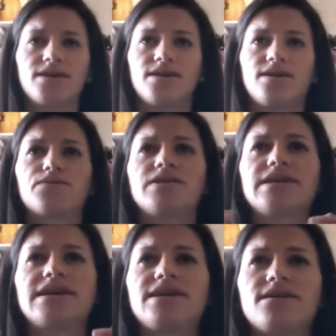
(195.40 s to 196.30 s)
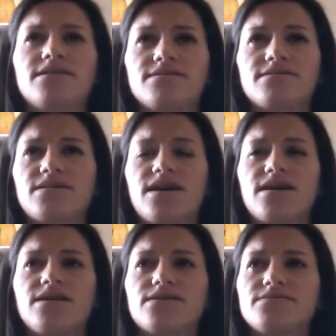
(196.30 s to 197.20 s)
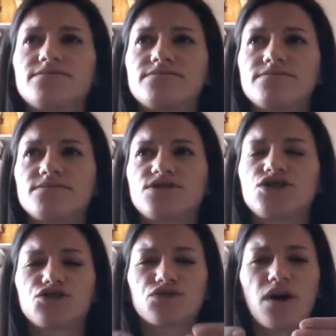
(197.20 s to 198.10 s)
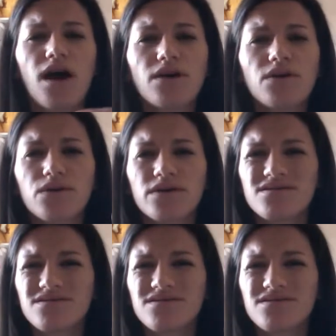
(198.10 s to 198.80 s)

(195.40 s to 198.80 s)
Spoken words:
really, I don't know, strong or